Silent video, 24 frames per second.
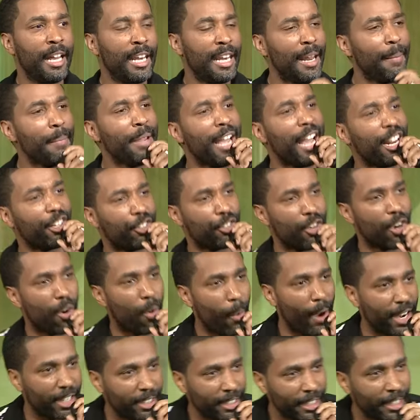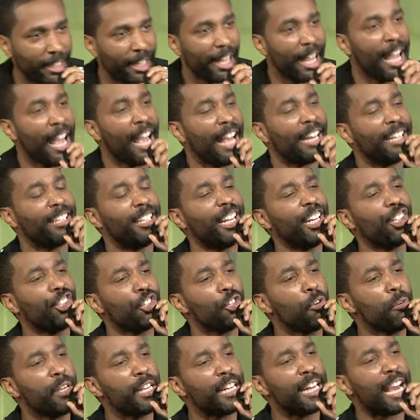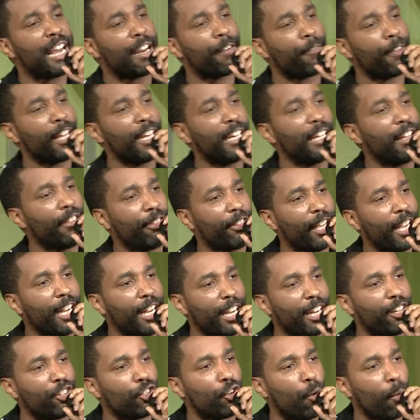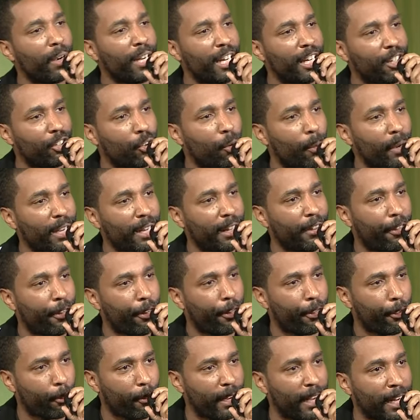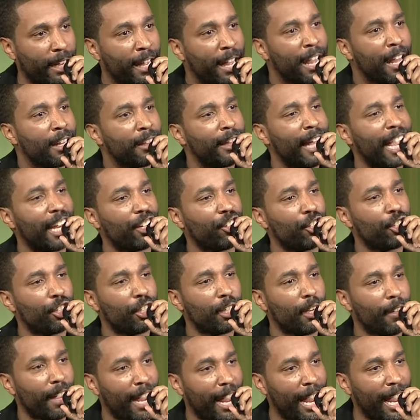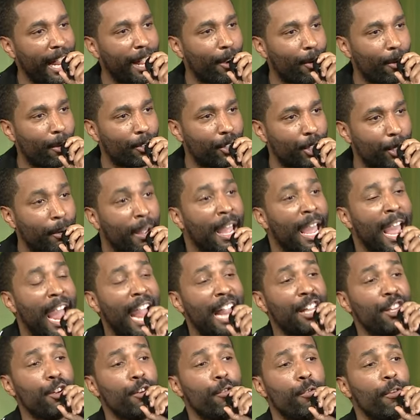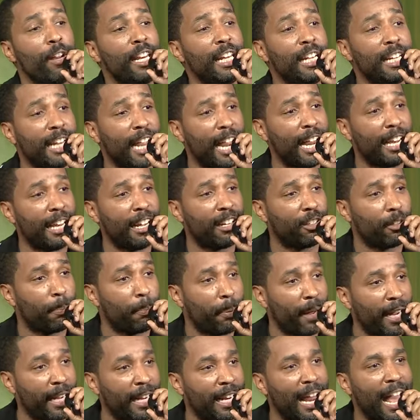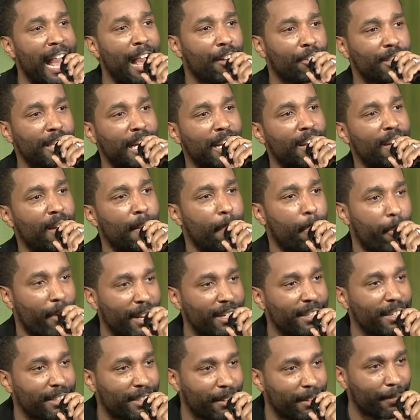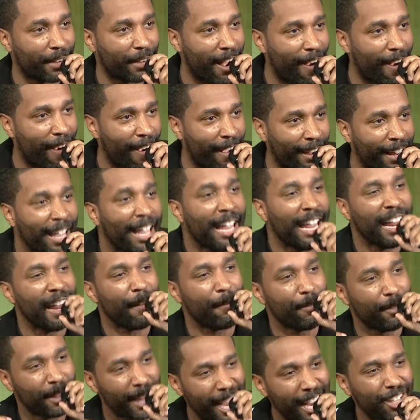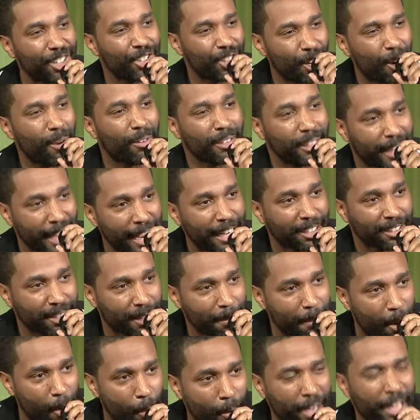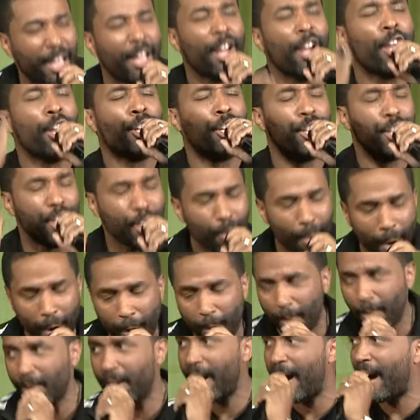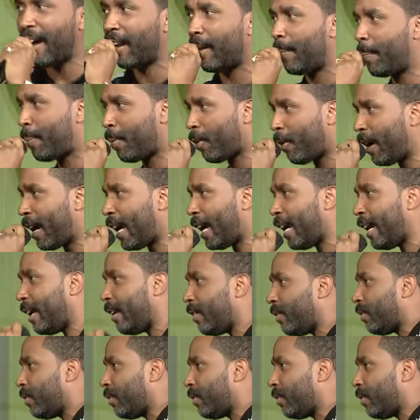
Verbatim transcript: Let me ask you a question. Did you get out of anything in 2023 that should have held you and you really can't explain it outside of the presence of God? If that's your testimony, you owe God a praise.